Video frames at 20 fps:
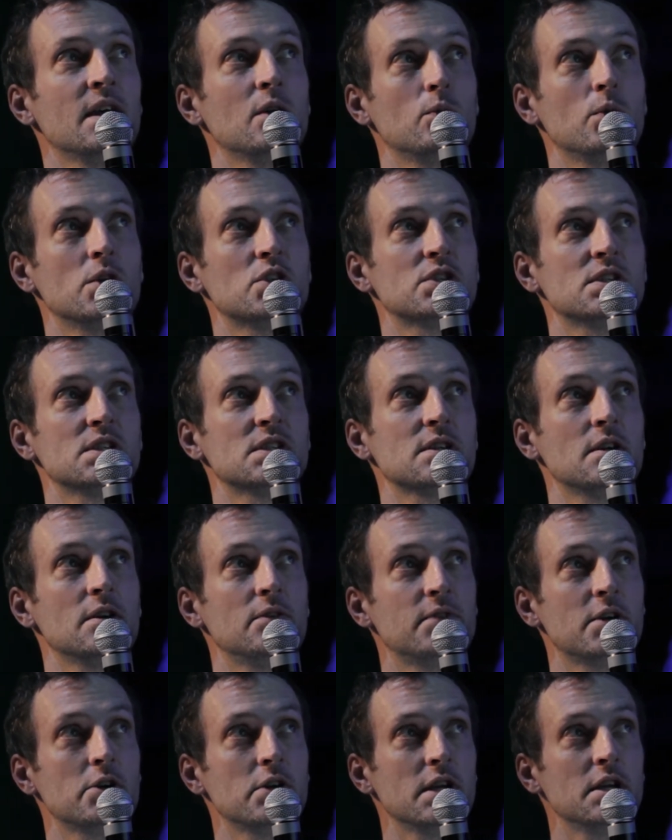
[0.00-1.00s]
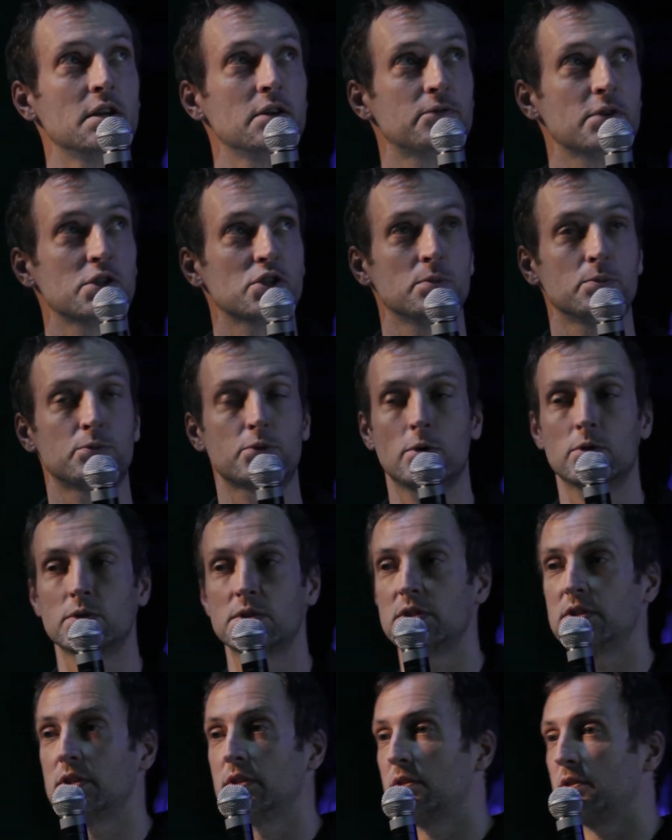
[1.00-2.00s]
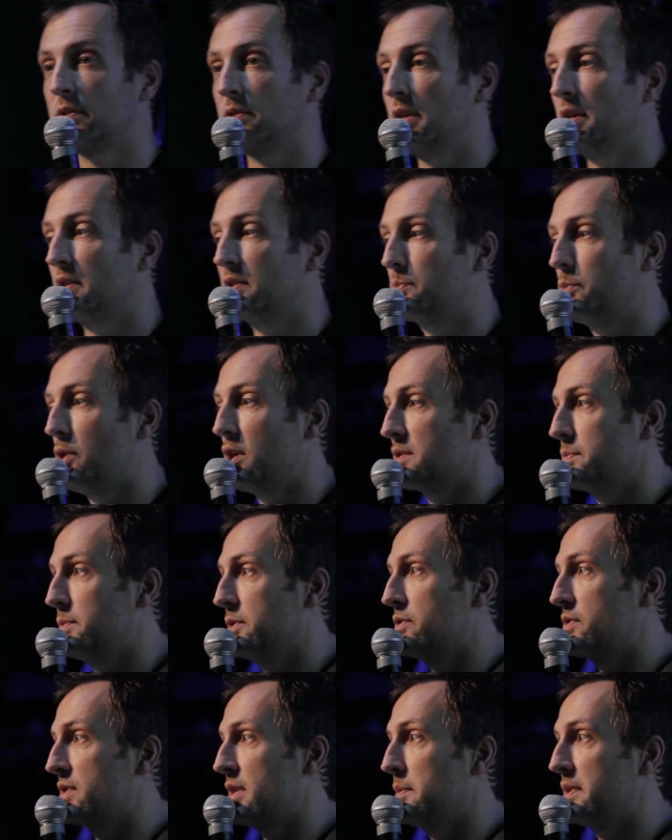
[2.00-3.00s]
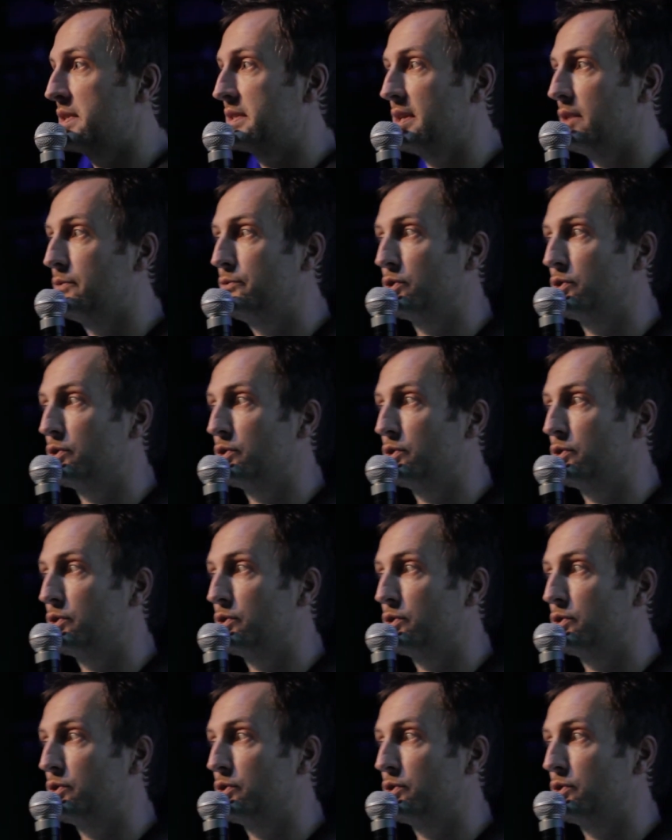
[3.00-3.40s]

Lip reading: which is a very inefficient process. It's possible to some extent